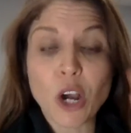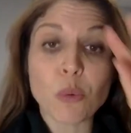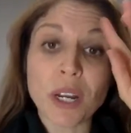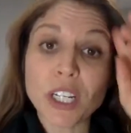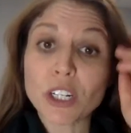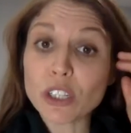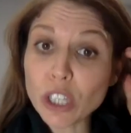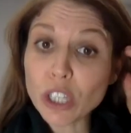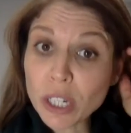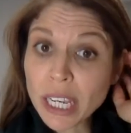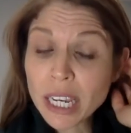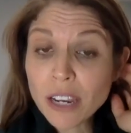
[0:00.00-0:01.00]
When you're
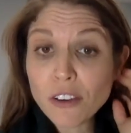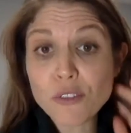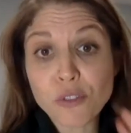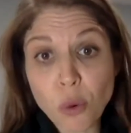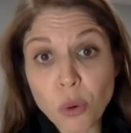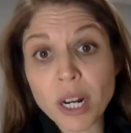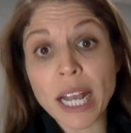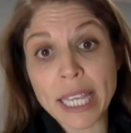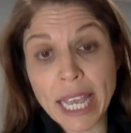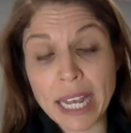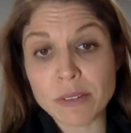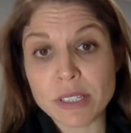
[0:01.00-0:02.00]
looking for a
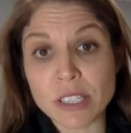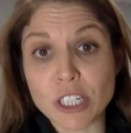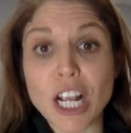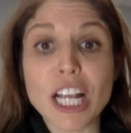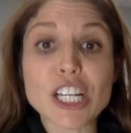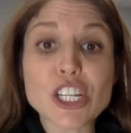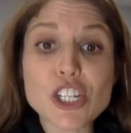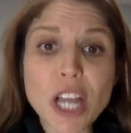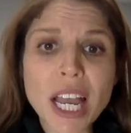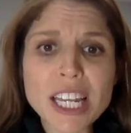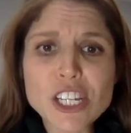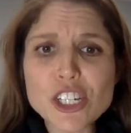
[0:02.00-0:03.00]
counselor,
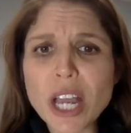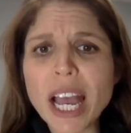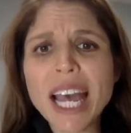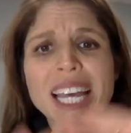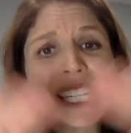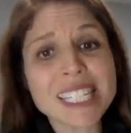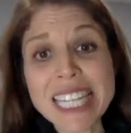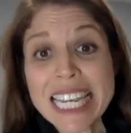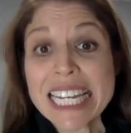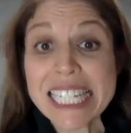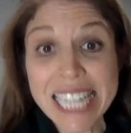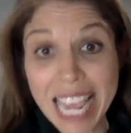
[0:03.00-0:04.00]
judge us
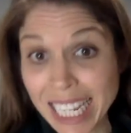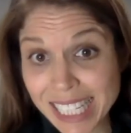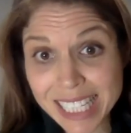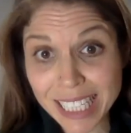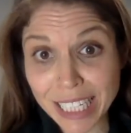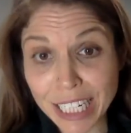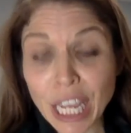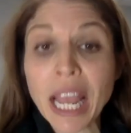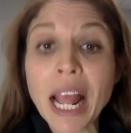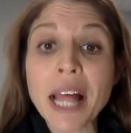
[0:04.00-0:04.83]
intensely.